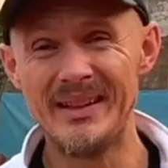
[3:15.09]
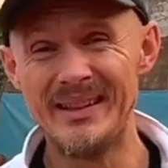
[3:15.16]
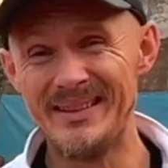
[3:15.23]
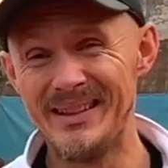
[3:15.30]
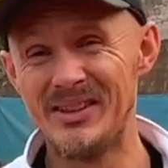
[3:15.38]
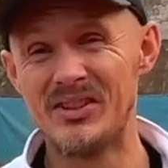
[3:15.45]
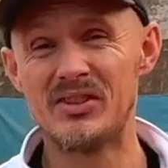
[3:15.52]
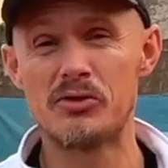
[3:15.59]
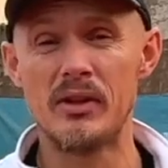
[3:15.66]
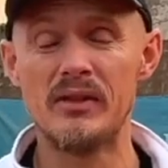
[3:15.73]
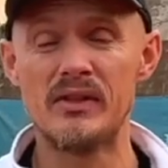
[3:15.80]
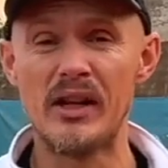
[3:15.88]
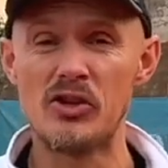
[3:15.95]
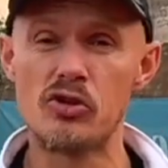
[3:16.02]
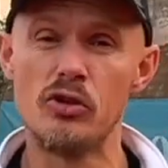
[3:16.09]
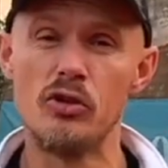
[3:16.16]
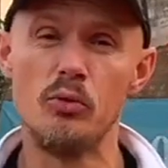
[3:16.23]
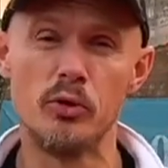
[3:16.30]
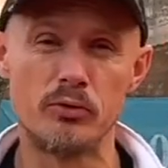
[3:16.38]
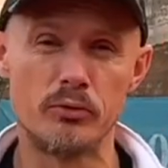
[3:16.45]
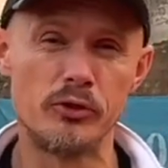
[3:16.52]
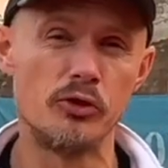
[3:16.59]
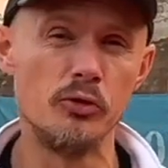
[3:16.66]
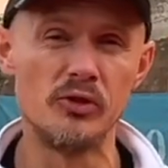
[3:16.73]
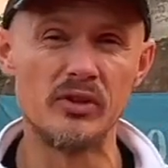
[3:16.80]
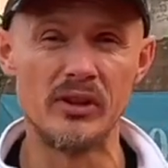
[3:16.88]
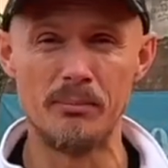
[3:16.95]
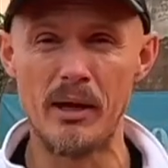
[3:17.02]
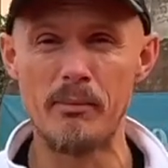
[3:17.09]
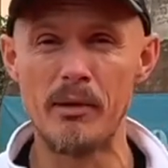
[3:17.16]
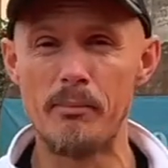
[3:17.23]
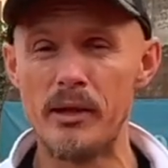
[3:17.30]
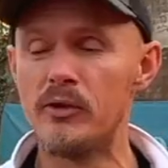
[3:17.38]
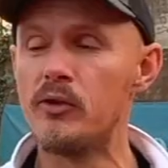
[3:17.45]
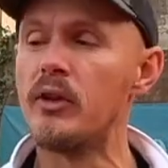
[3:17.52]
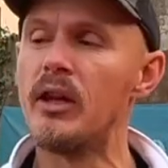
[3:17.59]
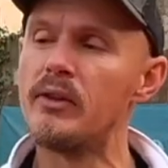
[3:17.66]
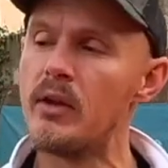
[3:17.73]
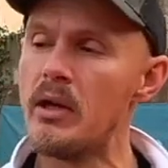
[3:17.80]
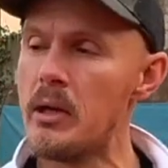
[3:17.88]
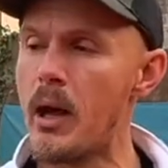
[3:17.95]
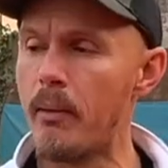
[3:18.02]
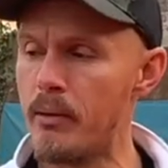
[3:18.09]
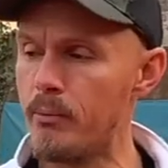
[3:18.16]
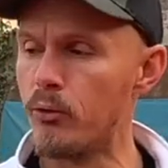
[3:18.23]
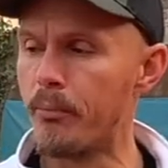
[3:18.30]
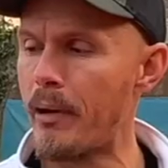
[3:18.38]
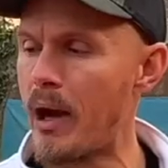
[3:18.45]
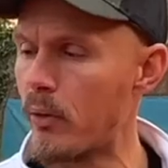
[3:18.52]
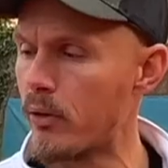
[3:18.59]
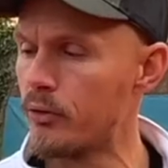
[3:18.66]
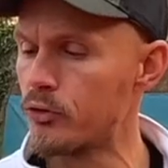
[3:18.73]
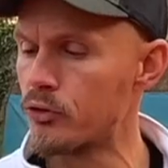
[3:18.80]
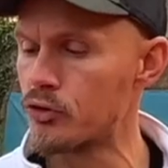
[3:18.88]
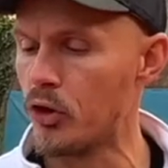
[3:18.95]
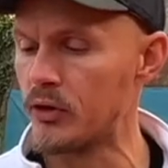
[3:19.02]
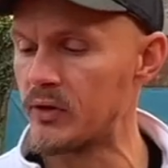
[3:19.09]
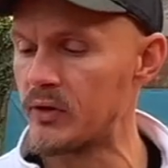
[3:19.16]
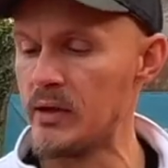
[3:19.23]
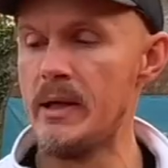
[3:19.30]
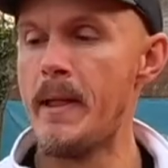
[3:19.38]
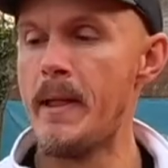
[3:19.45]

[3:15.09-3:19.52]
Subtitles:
In this string tension, you would reduce it maybe a bit to get a bit more power on your shots.